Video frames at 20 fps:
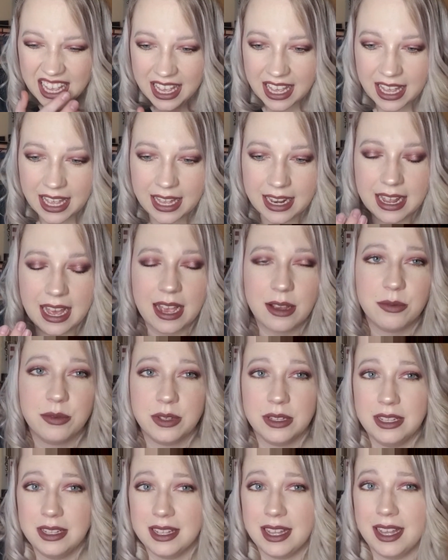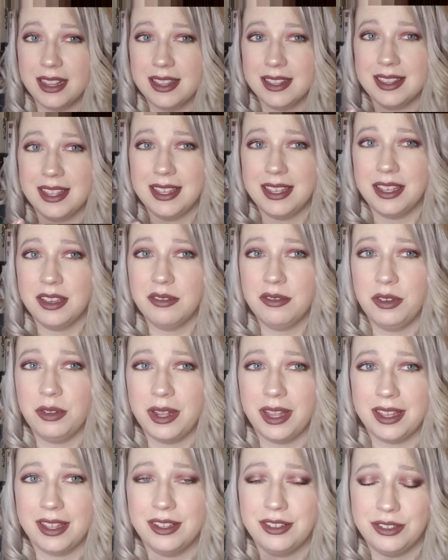And I really like that they give you
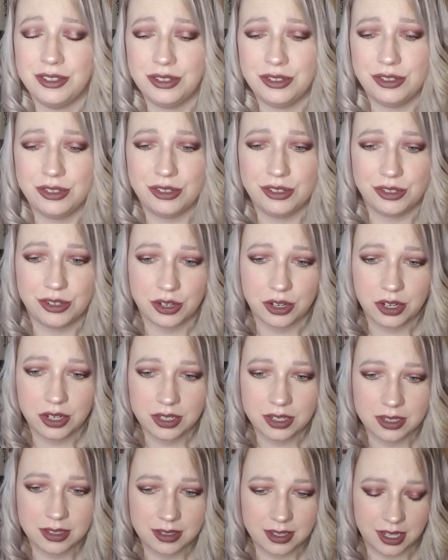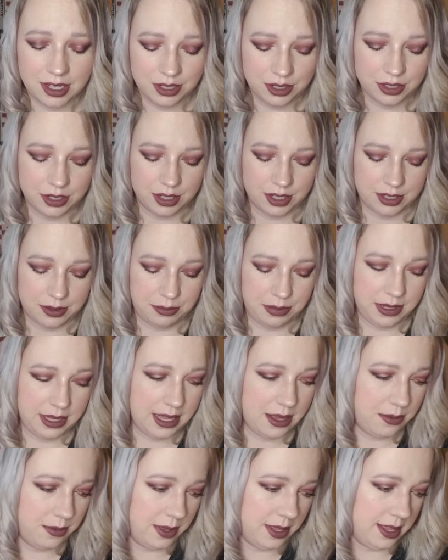like a dark color to
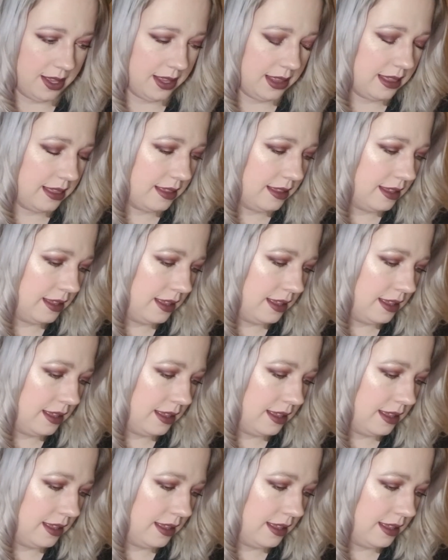play with.